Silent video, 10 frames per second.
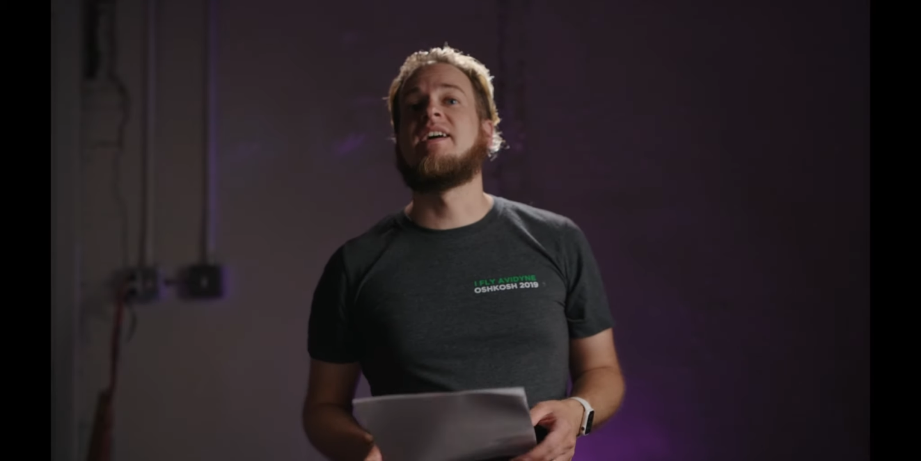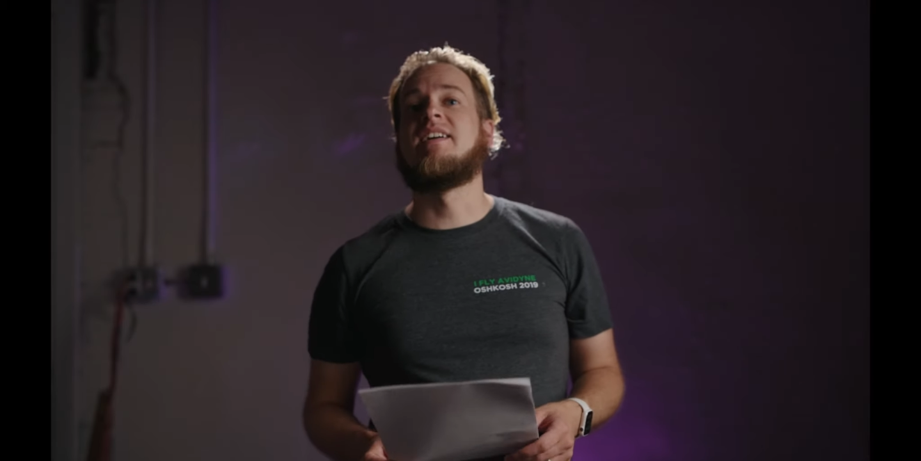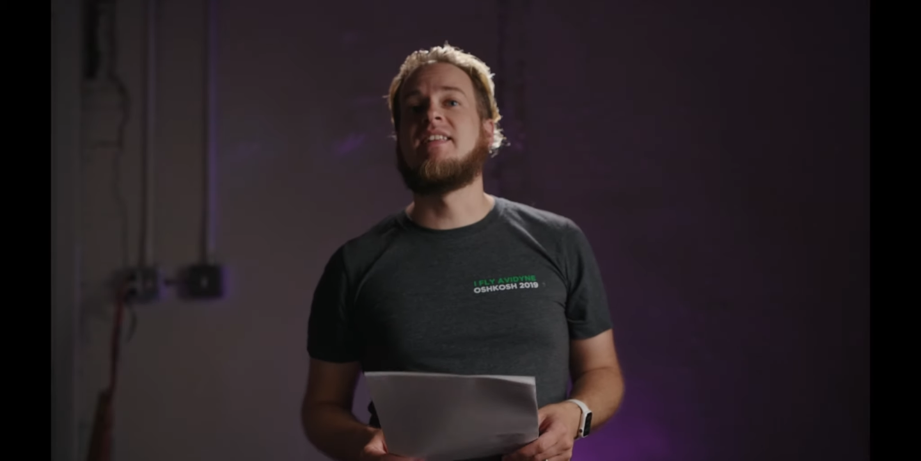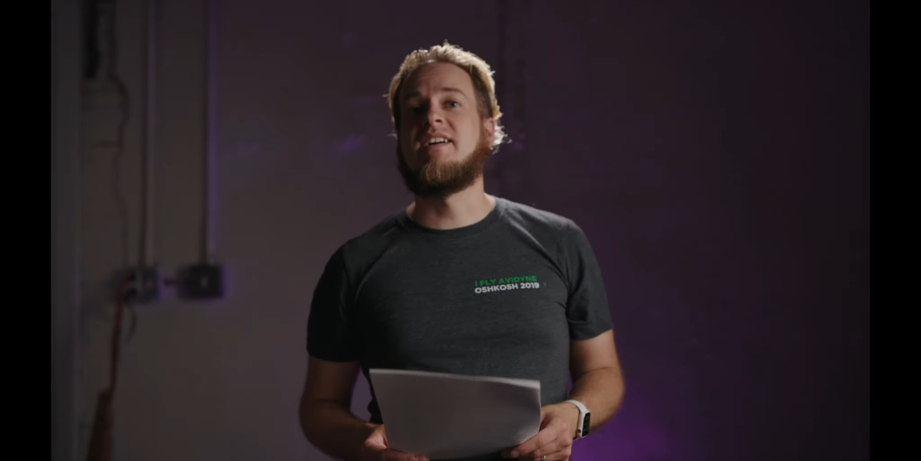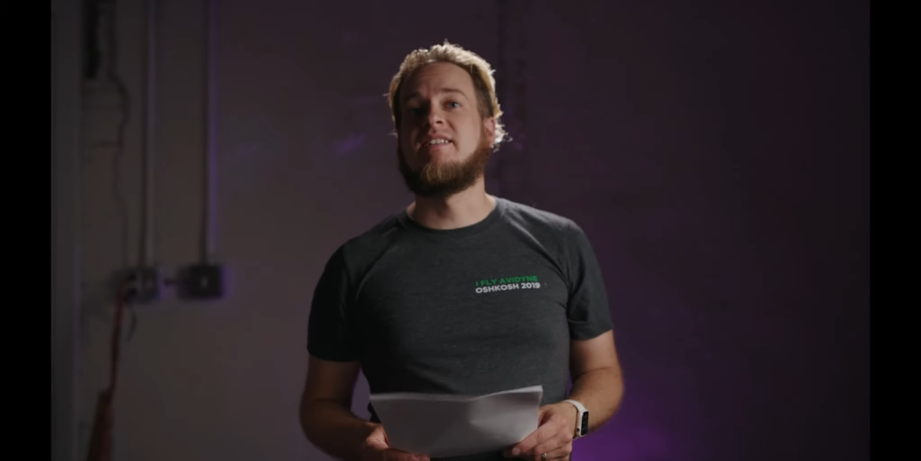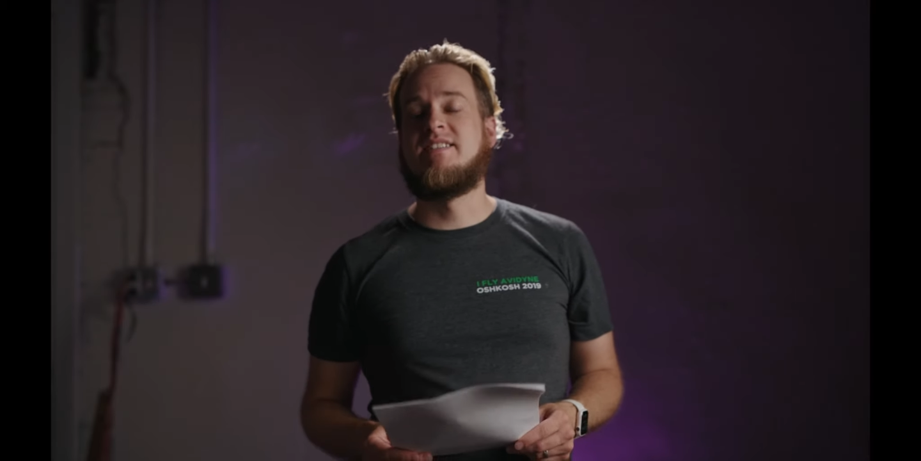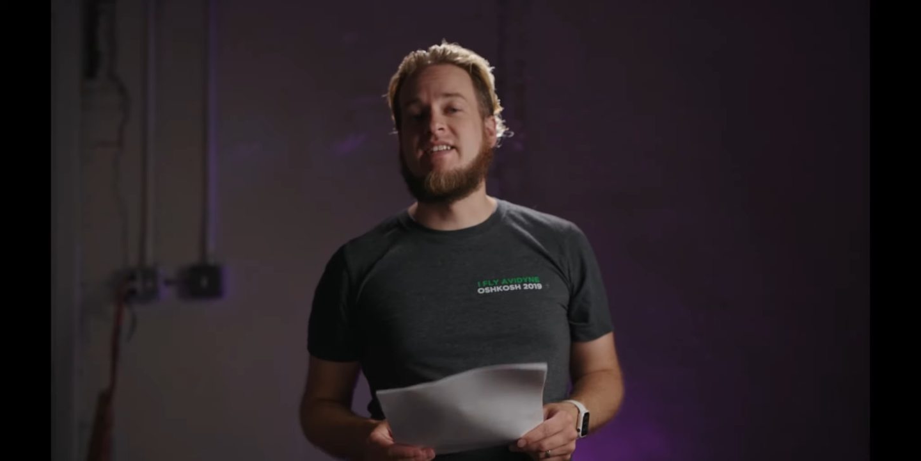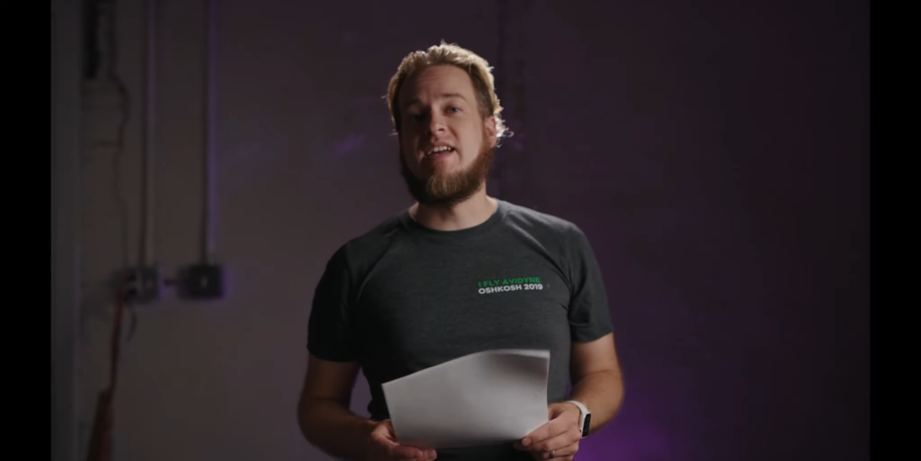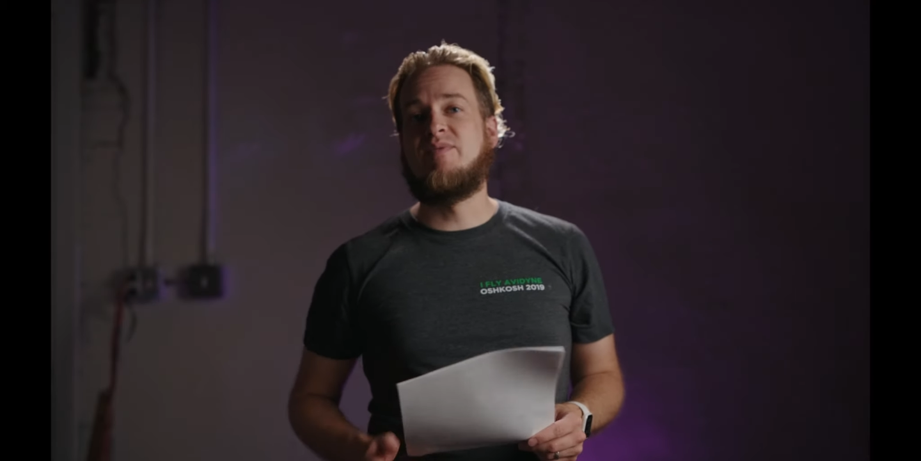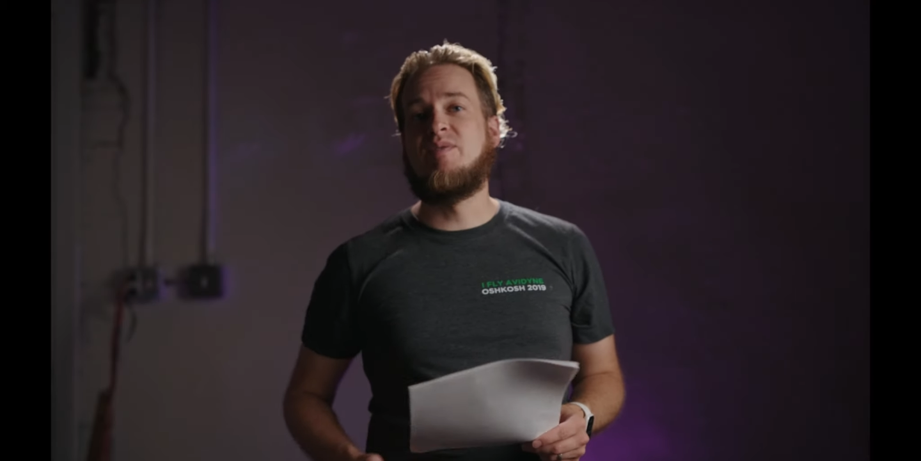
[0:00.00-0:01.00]
like that could
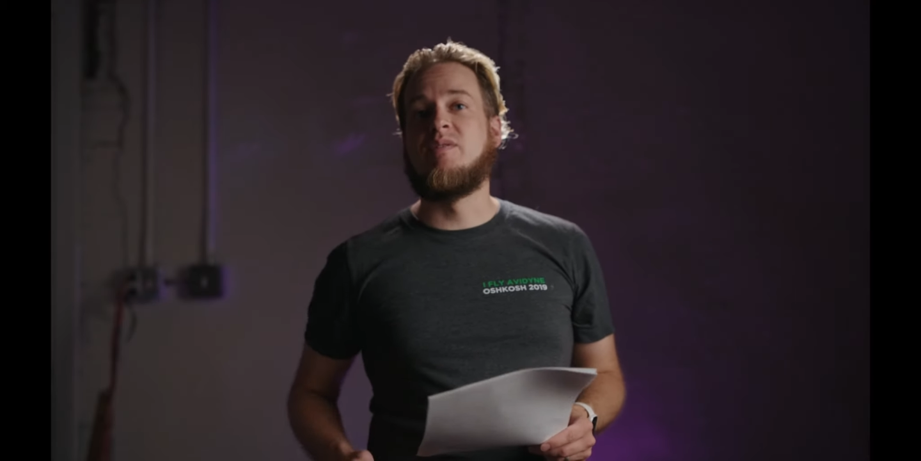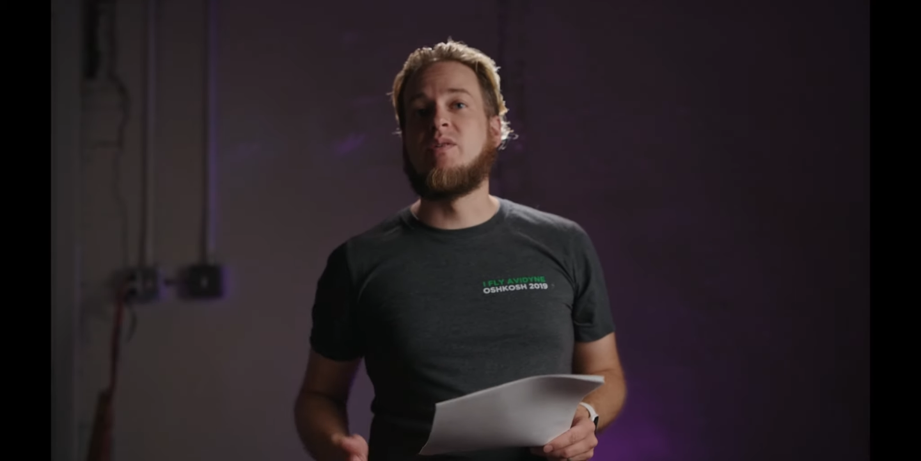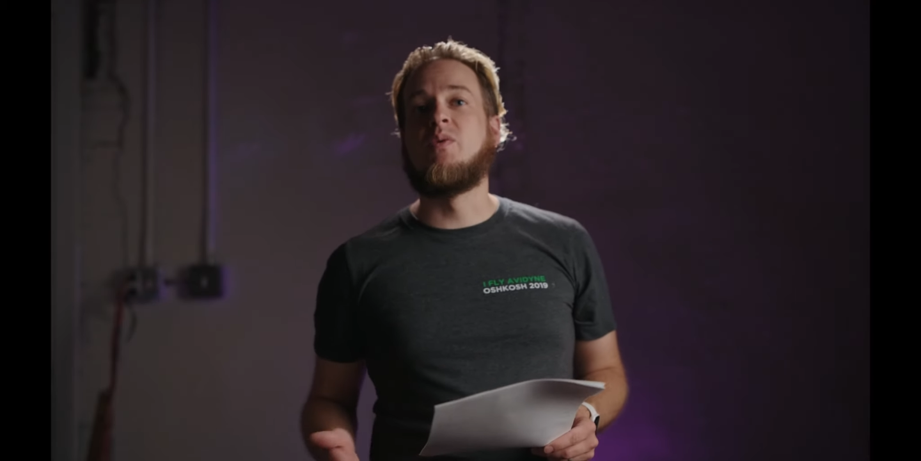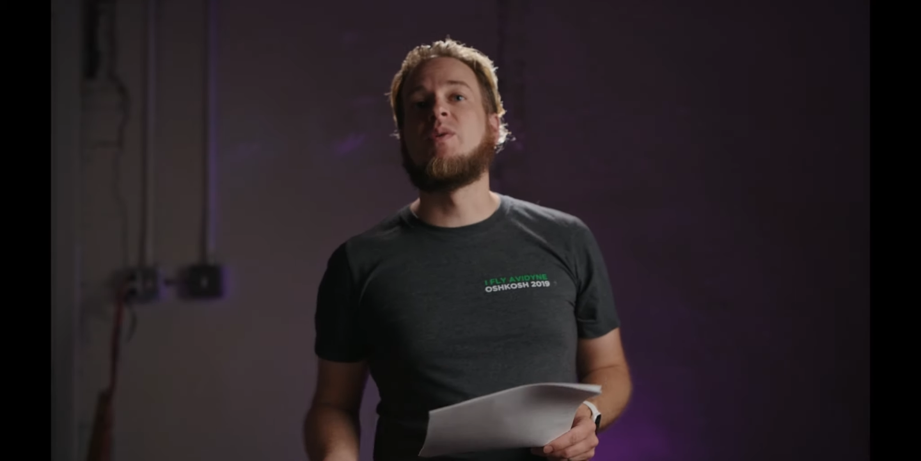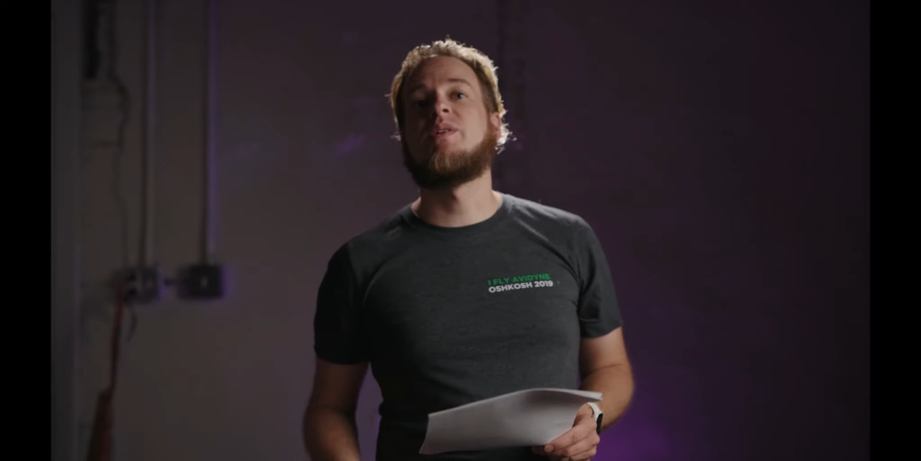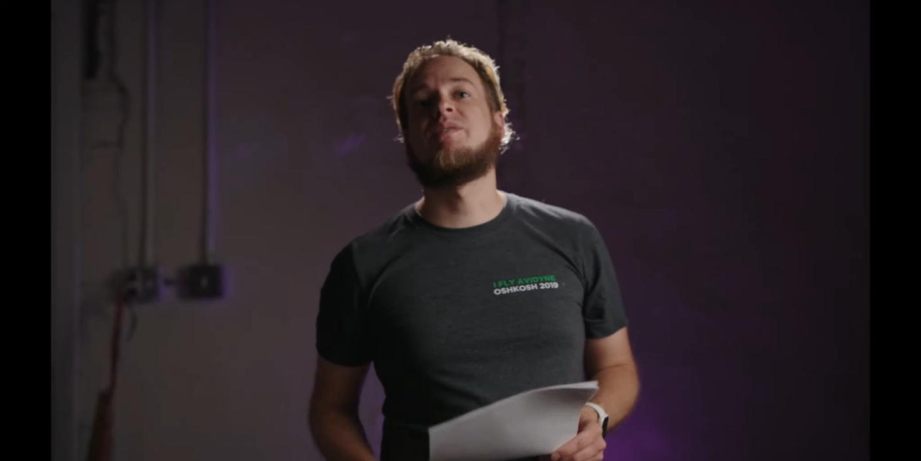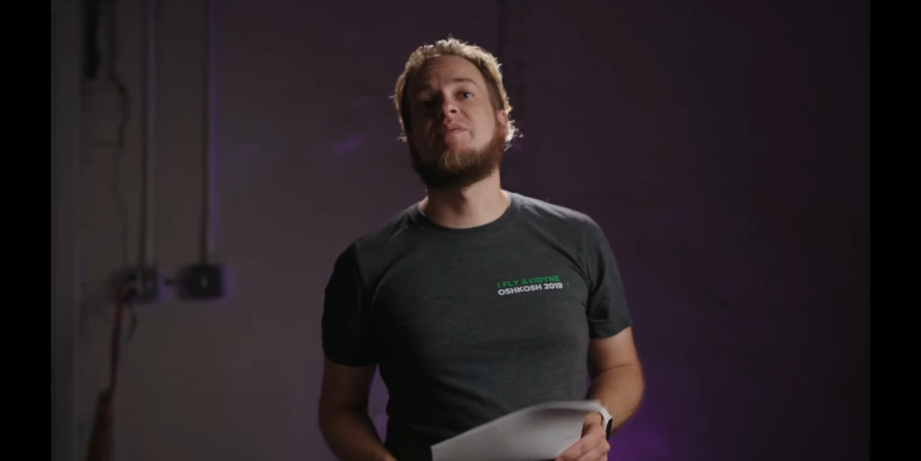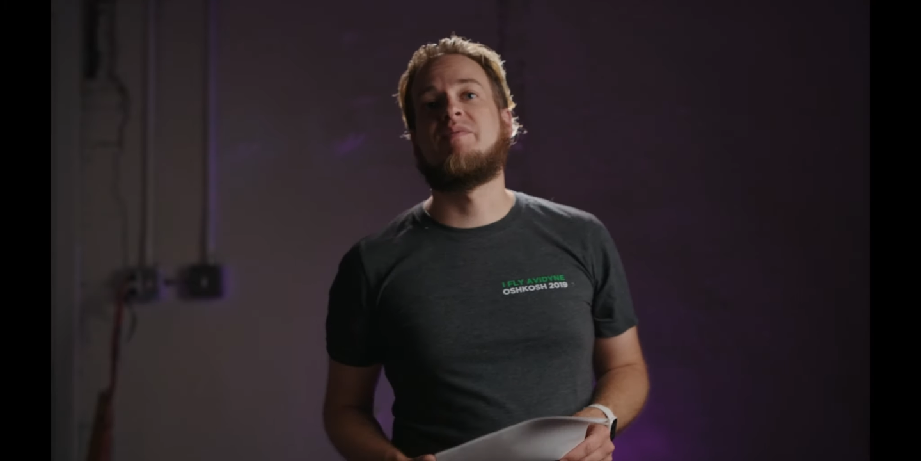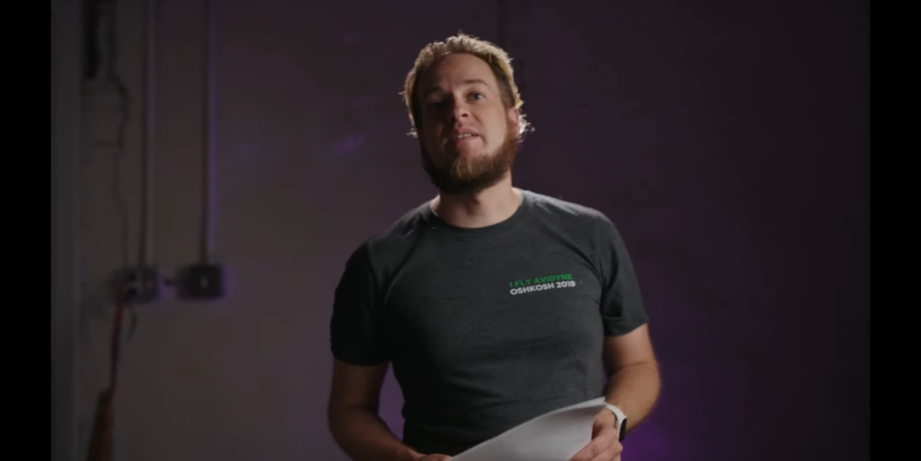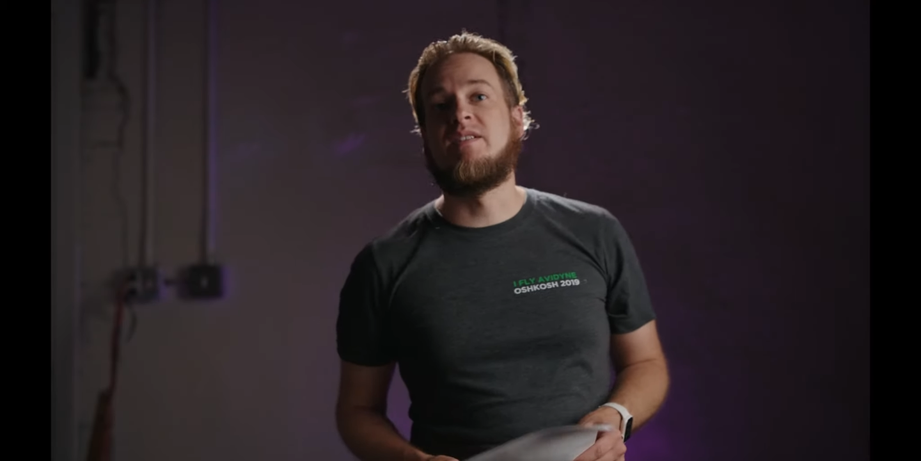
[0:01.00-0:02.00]
save you a quarter of the